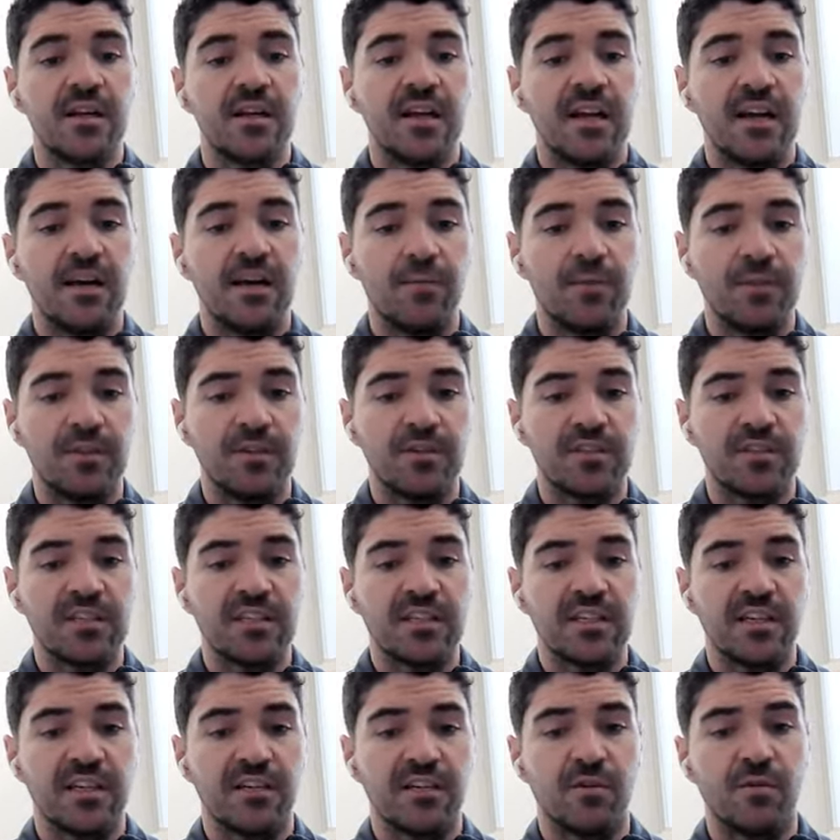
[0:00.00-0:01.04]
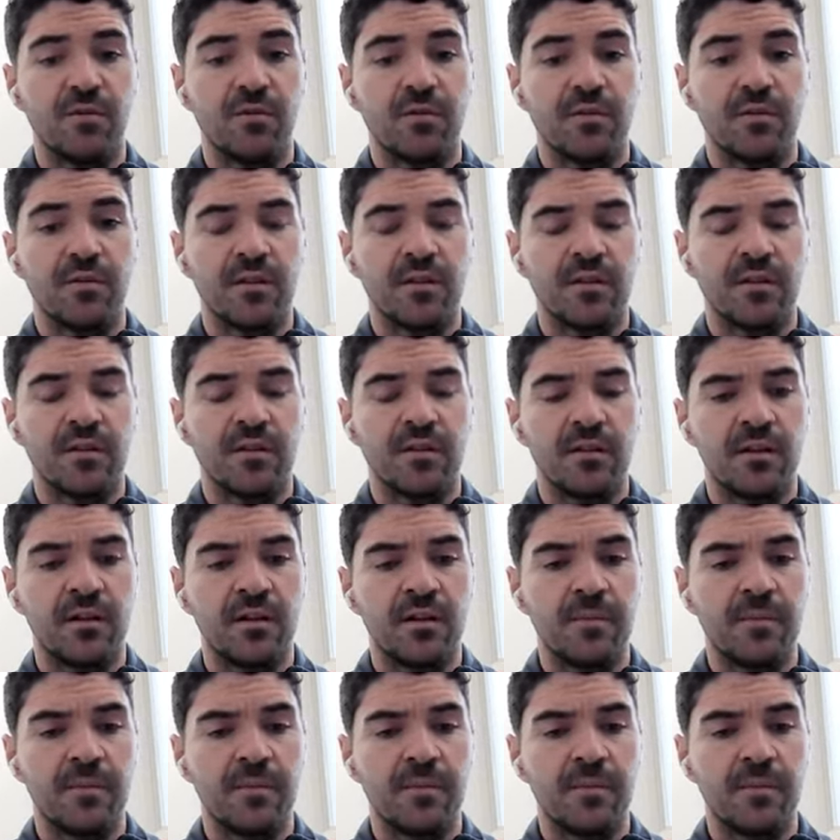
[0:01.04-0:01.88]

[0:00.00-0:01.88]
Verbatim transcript: And um, when you ski at your own uh,